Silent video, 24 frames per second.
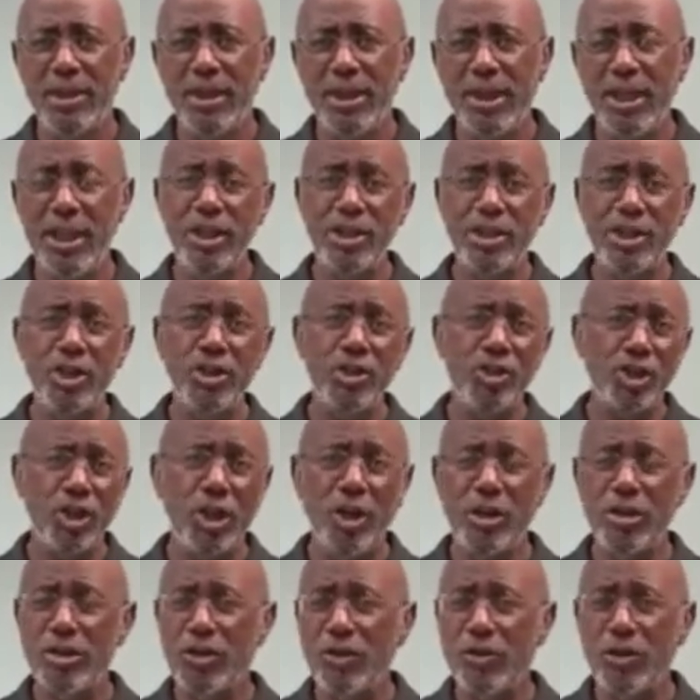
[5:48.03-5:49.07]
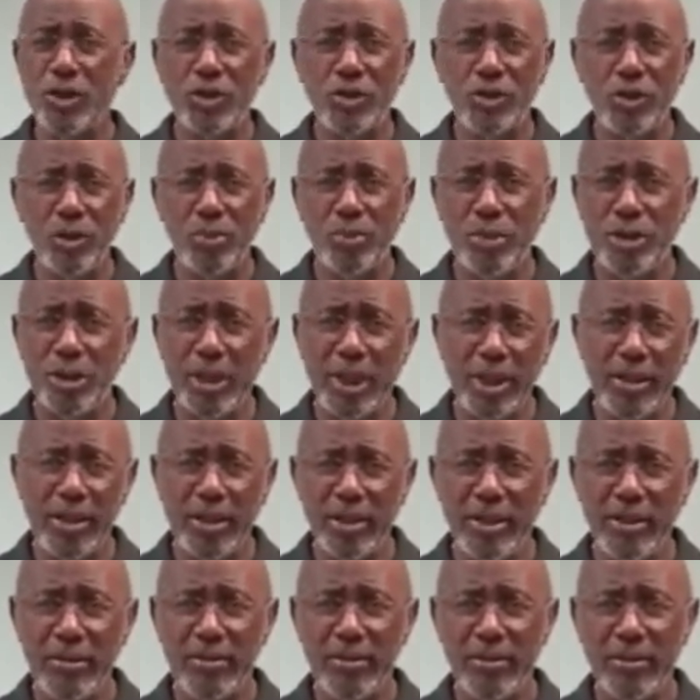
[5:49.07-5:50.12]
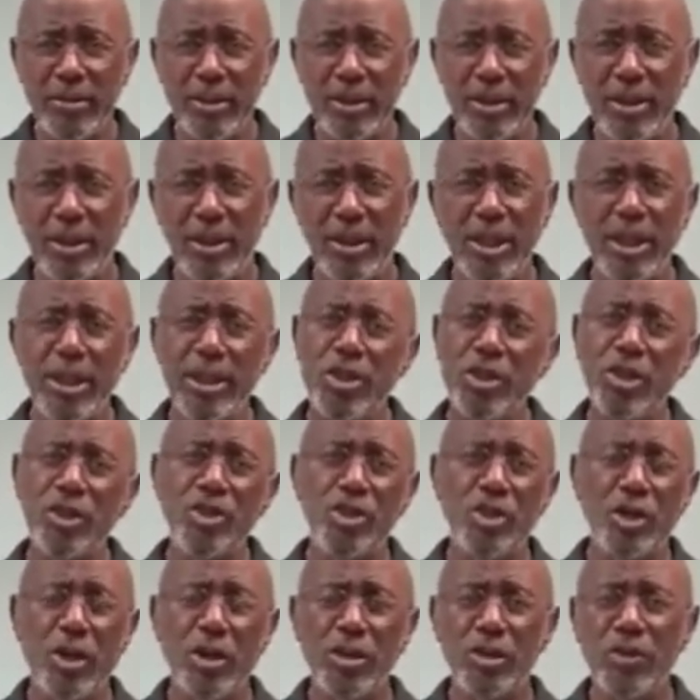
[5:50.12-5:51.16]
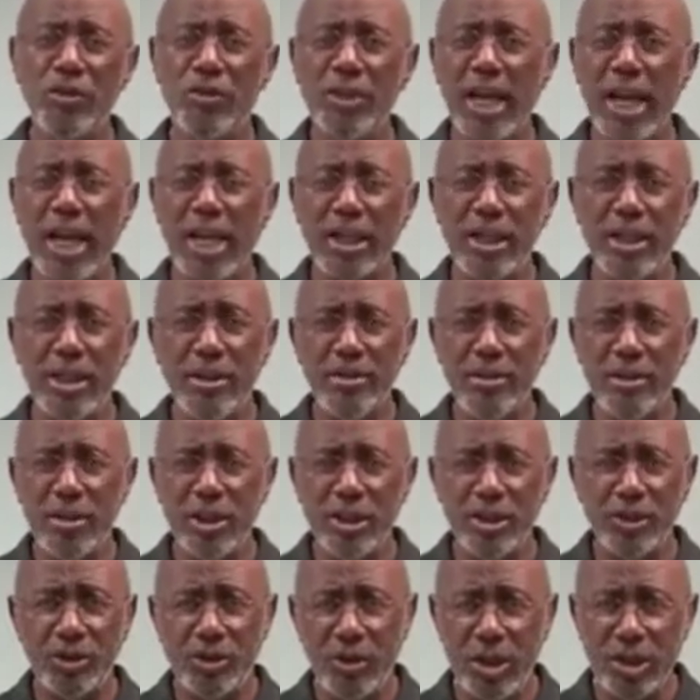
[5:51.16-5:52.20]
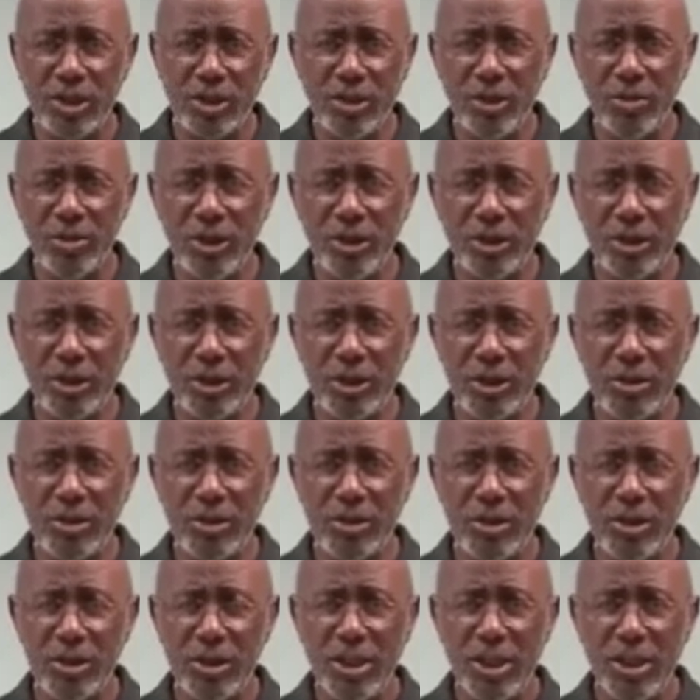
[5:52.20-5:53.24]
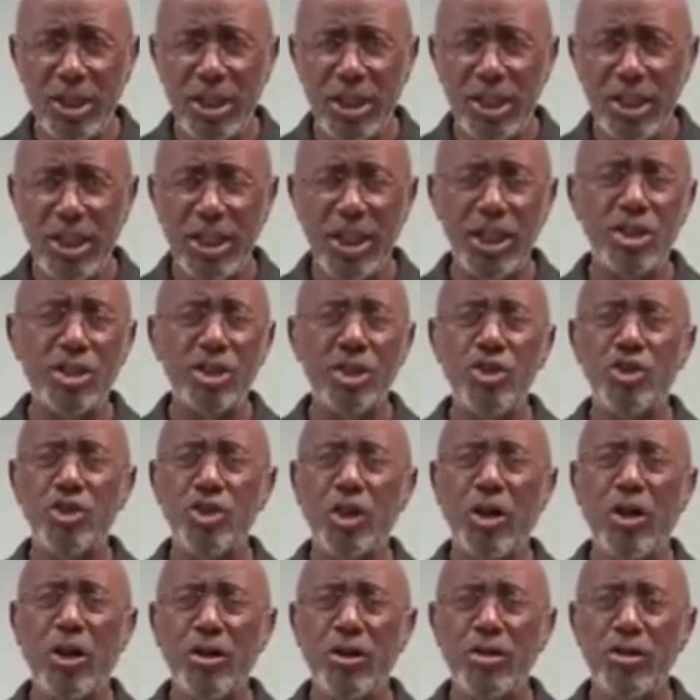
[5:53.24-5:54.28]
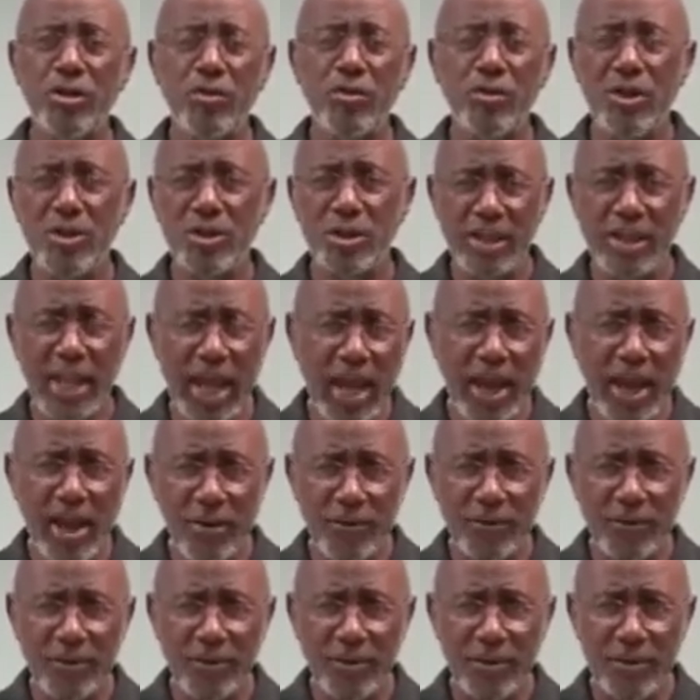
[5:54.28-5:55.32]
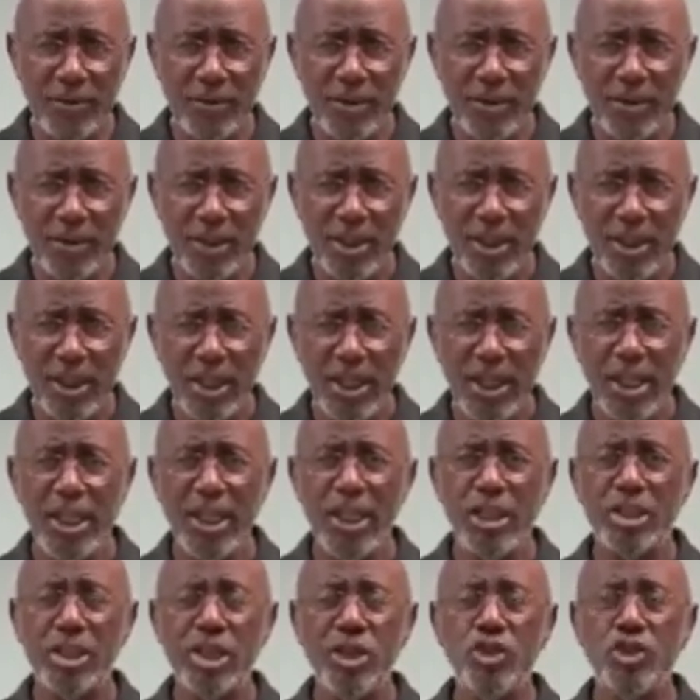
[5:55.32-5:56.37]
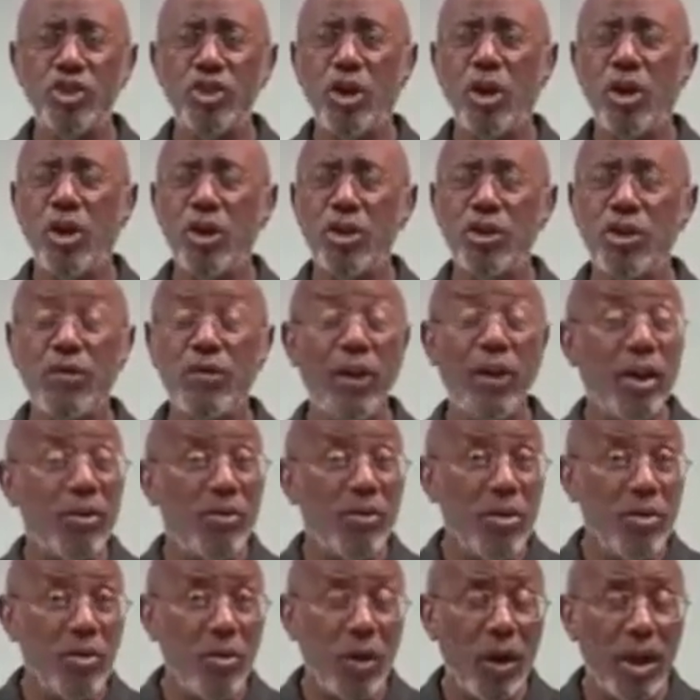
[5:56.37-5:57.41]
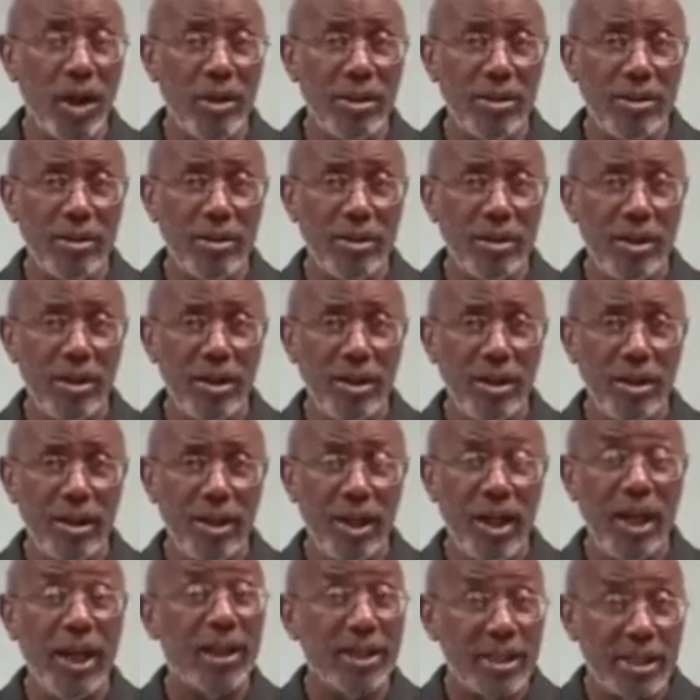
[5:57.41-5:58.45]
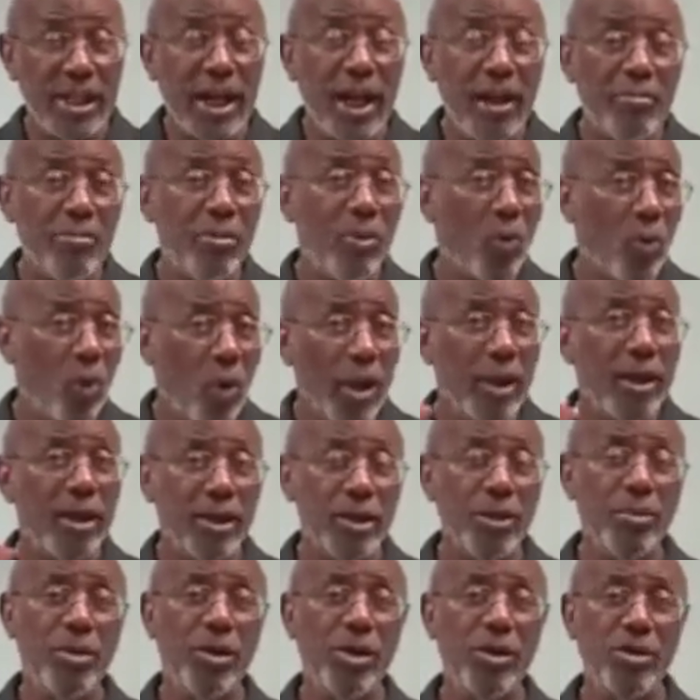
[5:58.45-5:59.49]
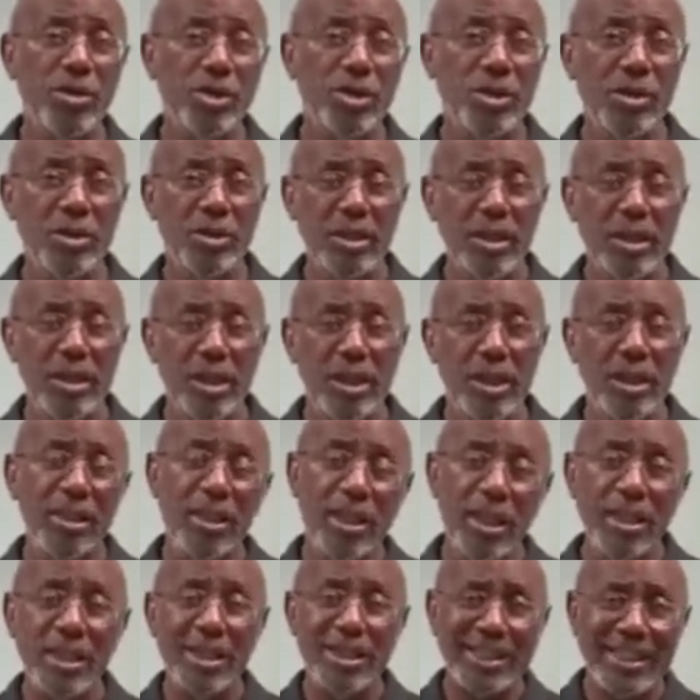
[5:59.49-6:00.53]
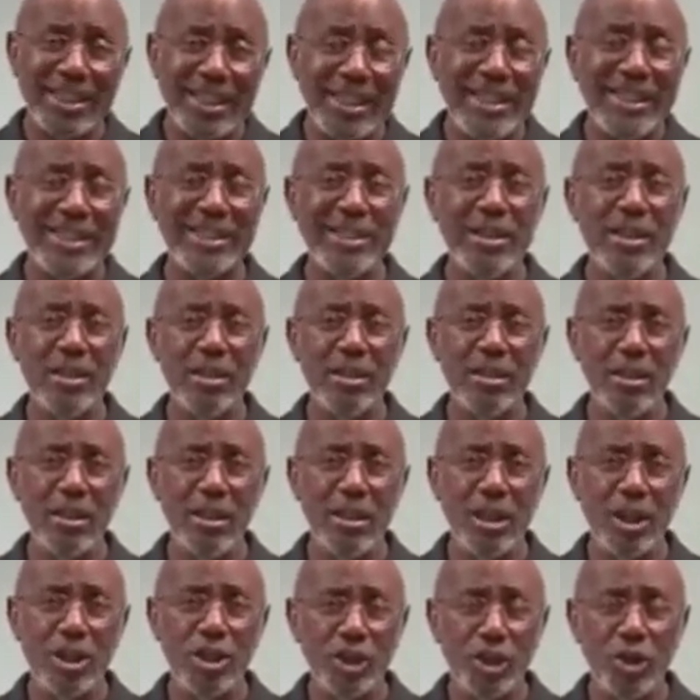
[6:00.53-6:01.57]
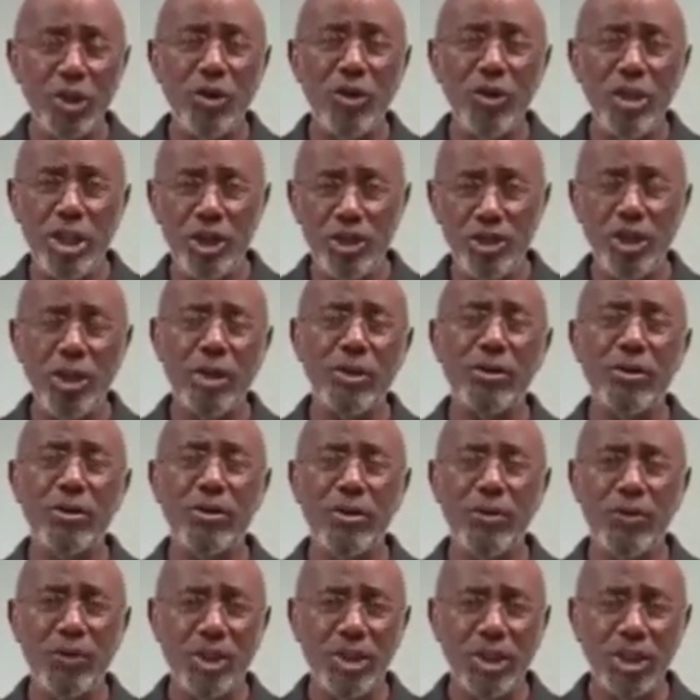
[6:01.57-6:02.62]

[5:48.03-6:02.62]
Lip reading: He's in charge of the superintendent. He's in charge of the Academic Distress Commission. He's in charge of the staff. He's in charge of everyone except one other person. The Assistant Attorney General for